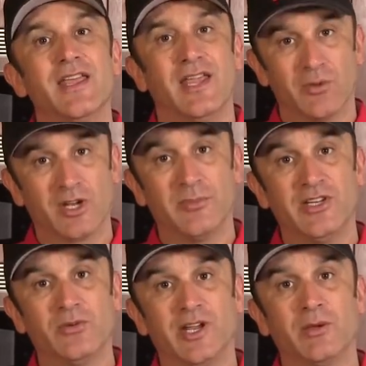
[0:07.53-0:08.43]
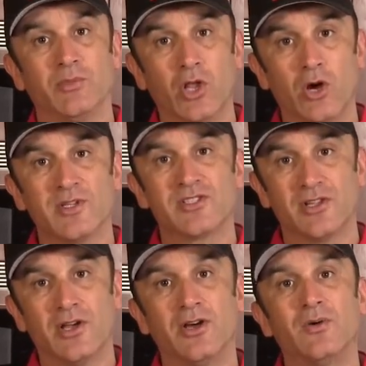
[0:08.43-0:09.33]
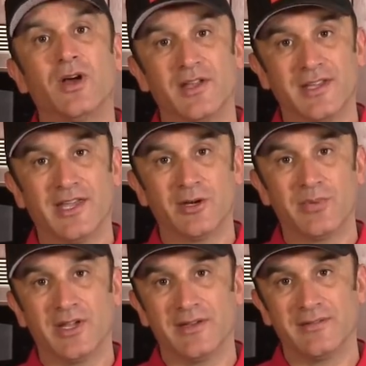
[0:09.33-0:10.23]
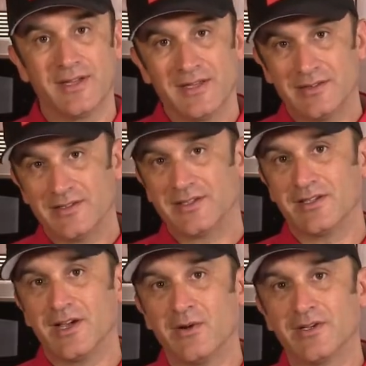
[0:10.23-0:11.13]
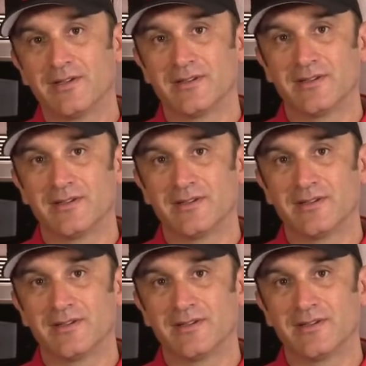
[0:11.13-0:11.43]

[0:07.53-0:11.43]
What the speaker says: and we're going to be doing them low and slow on the Gator Pit. Let's get going.